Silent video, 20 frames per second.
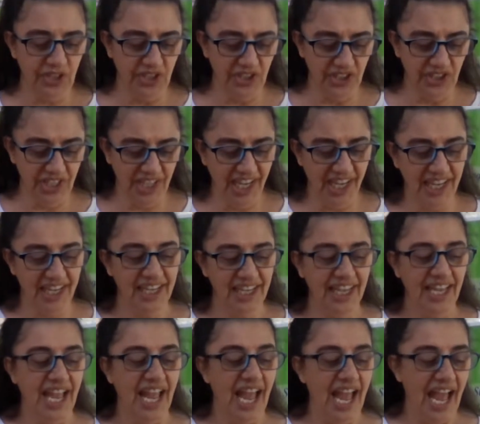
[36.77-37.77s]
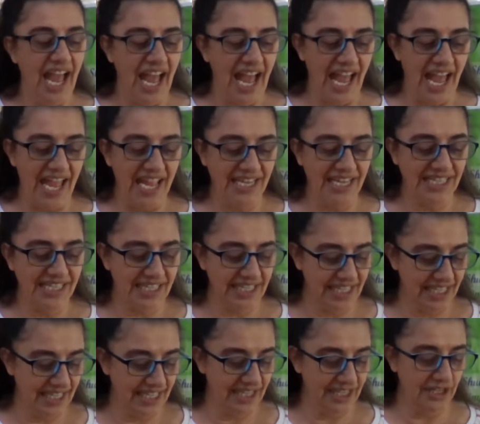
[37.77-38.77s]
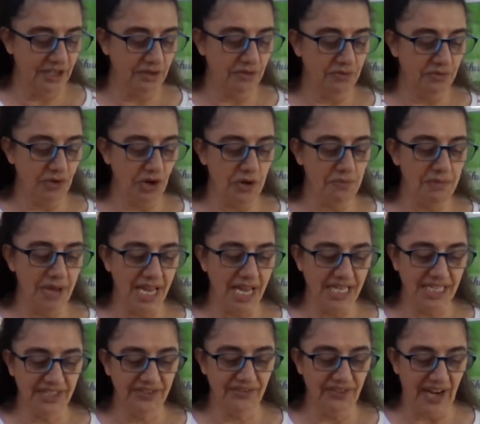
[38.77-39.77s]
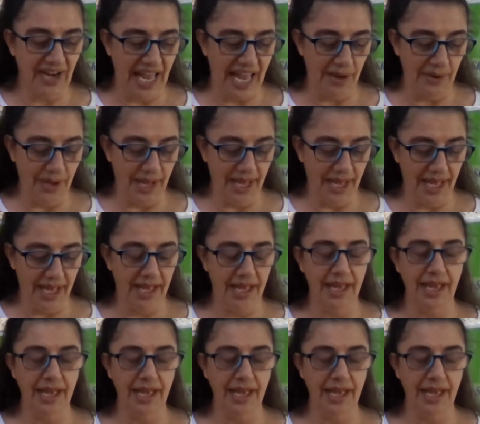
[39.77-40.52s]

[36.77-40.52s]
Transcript: Okay. And the romance flower,